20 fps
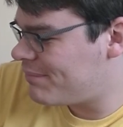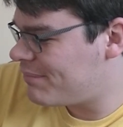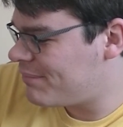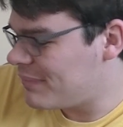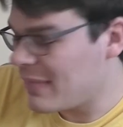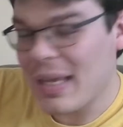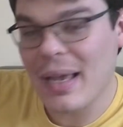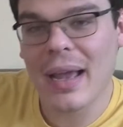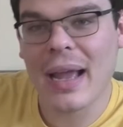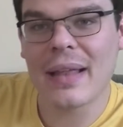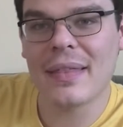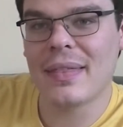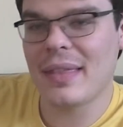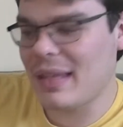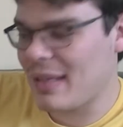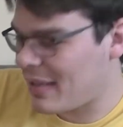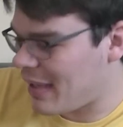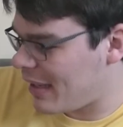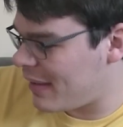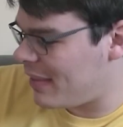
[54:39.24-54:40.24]
yeah, I
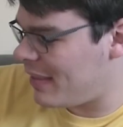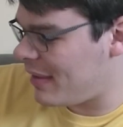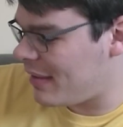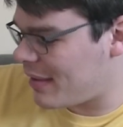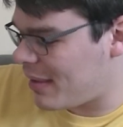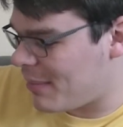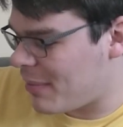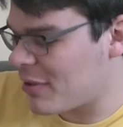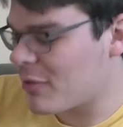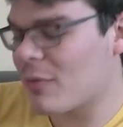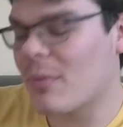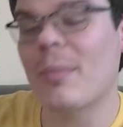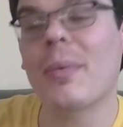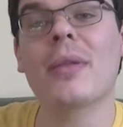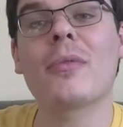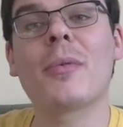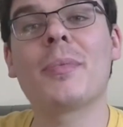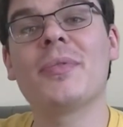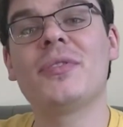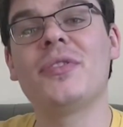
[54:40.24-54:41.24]
think Mother
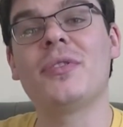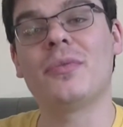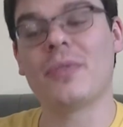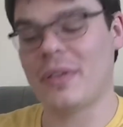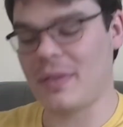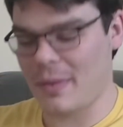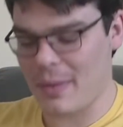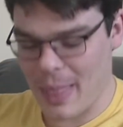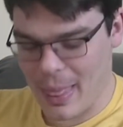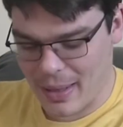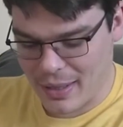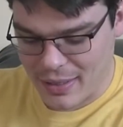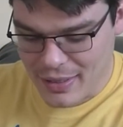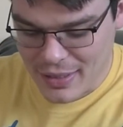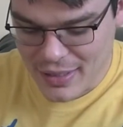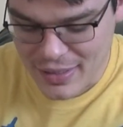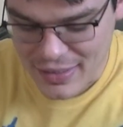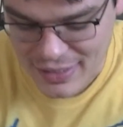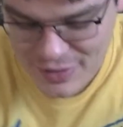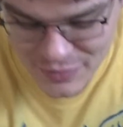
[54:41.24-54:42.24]
1+2.
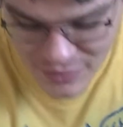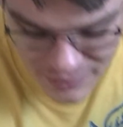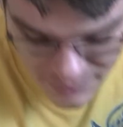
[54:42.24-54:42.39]
That's right.